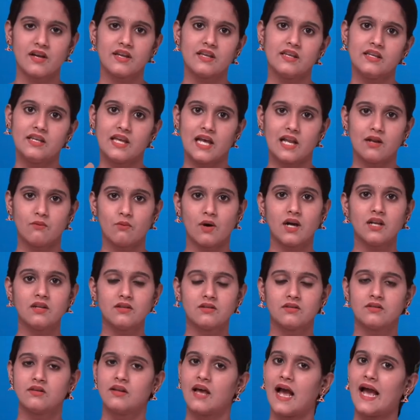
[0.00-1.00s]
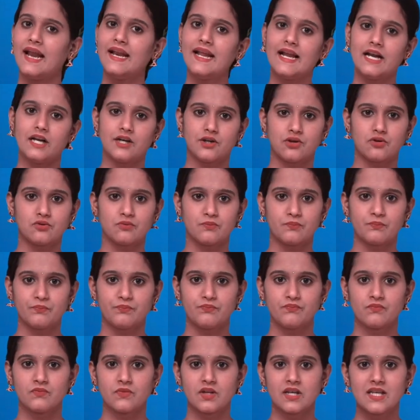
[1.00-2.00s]
L1 and L2.
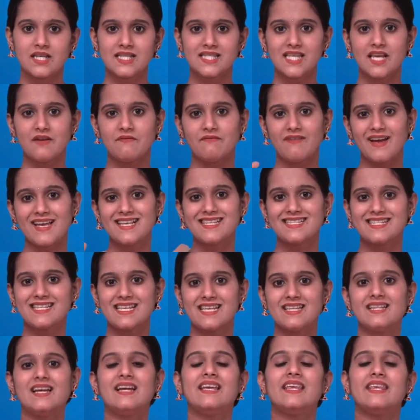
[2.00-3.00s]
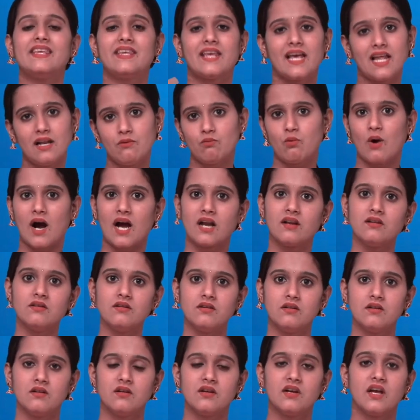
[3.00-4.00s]
See, if I see the L1,
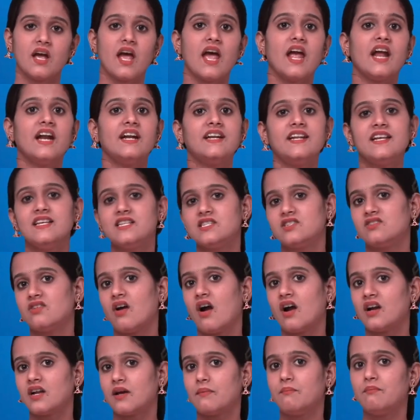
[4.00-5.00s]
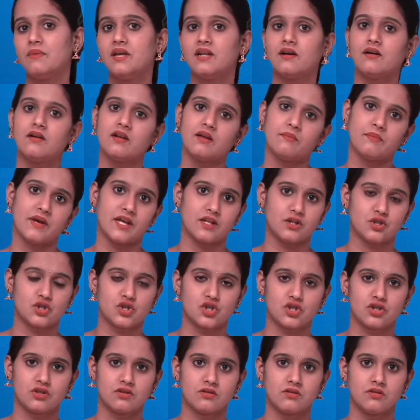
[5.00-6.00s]
it is not a mirror
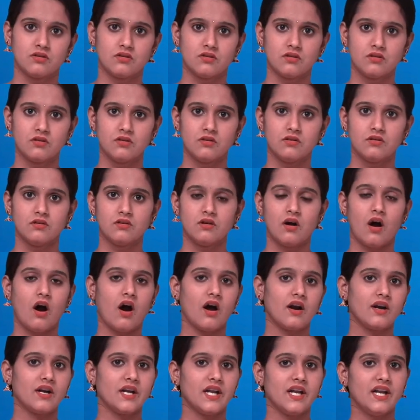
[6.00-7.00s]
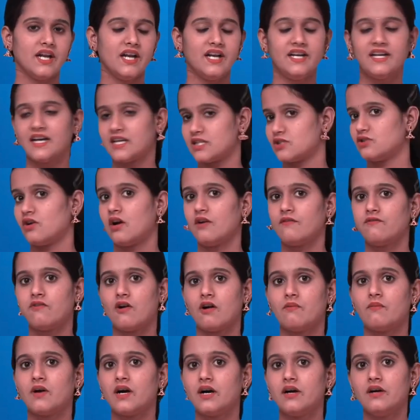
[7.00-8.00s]
image, or it does not
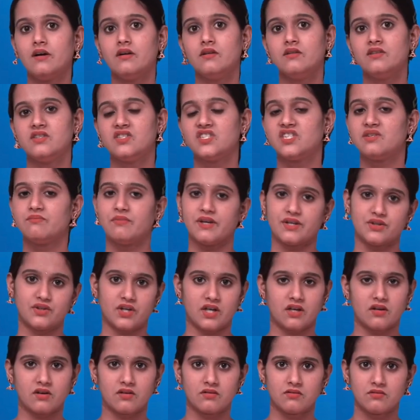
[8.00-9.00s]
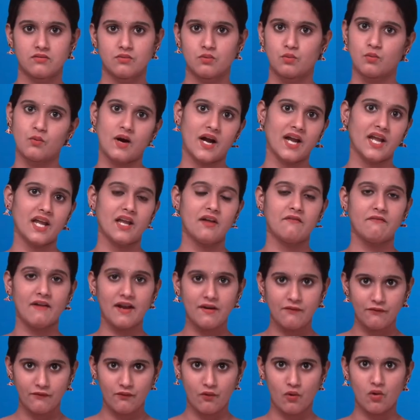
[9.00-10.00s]
form a symmetric. Why? If I
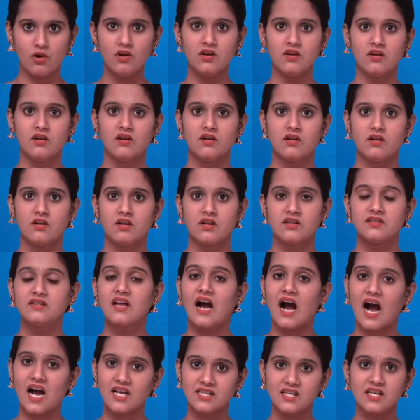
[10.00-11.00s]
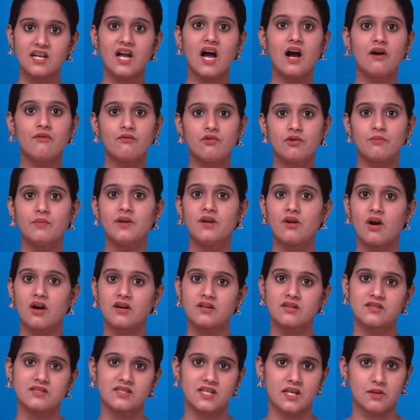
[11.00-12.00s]
fold, the other half would be not
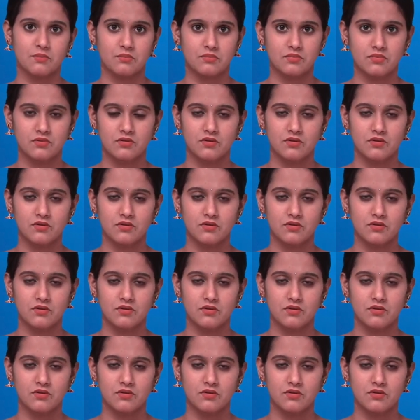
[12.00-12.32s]
the same.